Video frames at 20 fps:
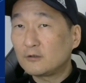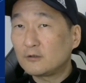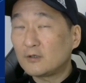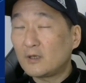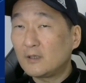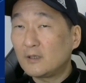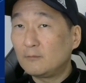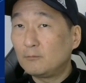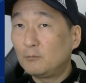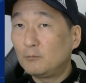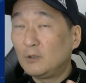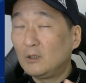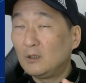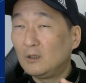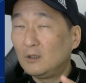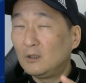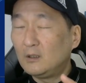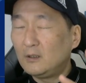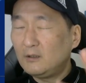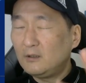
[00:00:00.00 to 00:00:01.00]
I
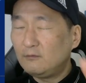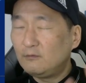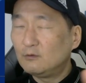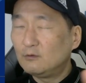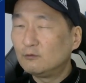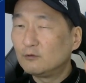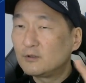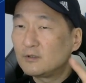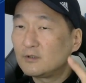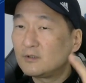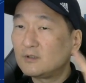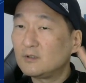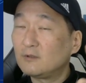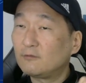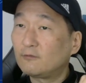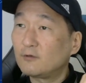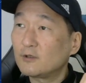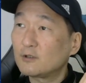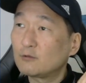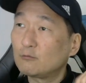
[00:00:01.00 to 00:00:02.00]
believe you would see the
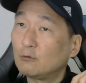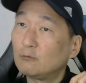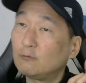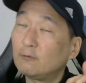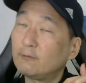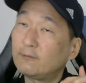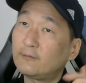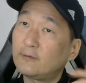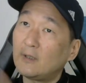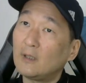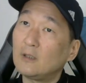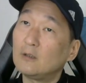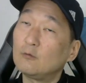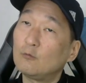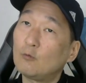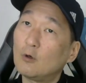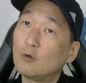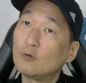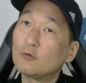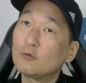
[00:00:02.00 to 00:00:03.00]
first one with 10
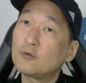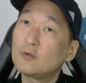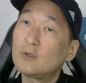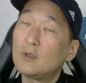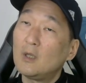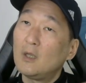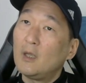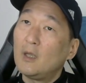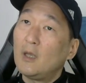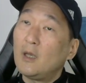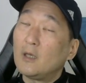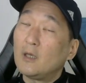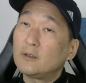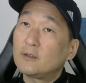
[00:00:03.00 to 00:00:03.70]
rows and the